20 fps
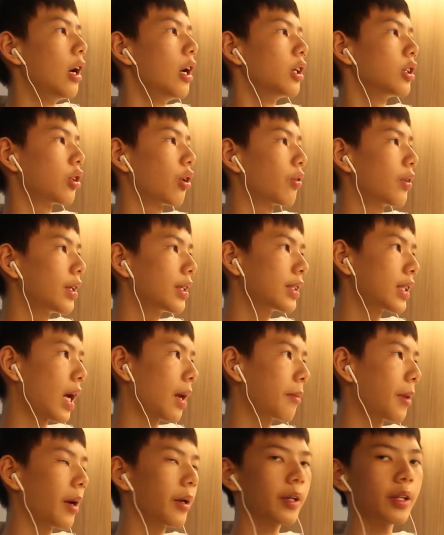So this
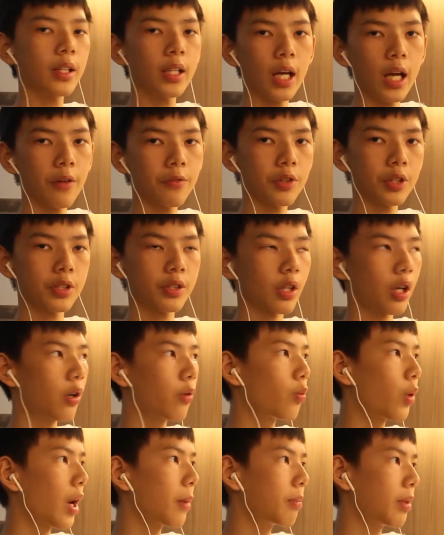time I'm gonna have to
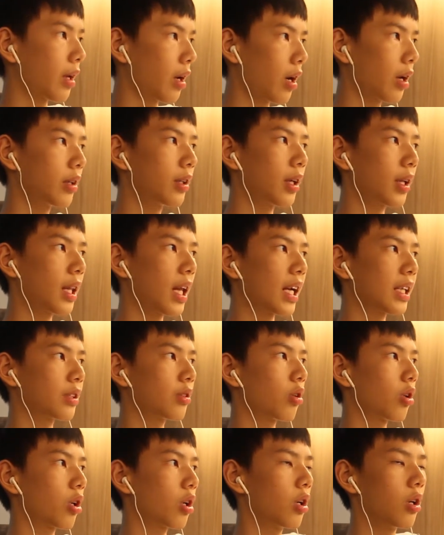start right behind the glass
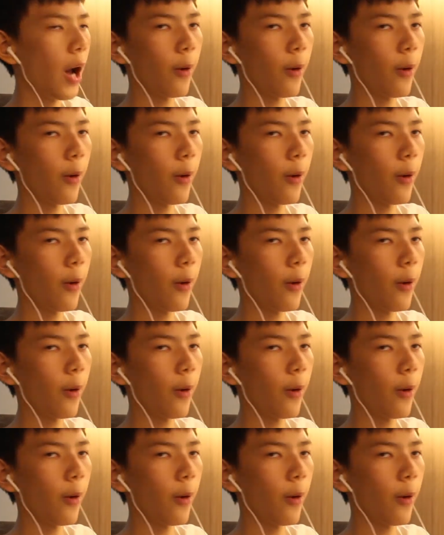door.